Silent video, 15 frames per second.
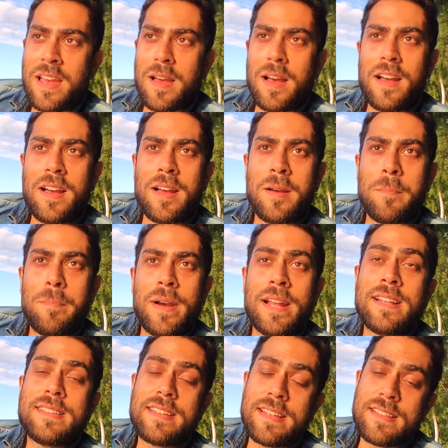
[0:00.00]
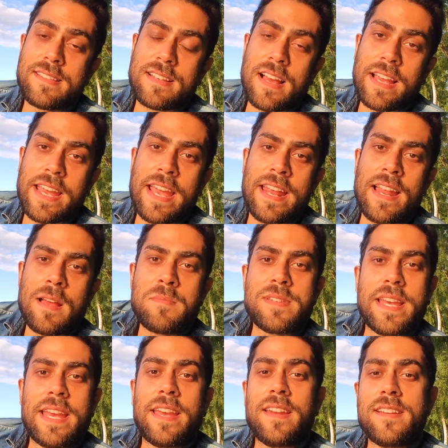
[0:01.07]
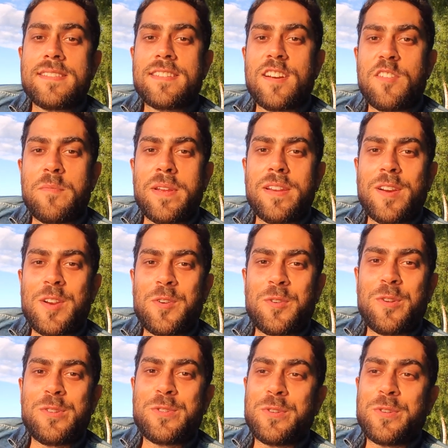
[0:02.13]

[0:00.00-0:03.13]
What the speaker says: But since again I'm saying it is government control,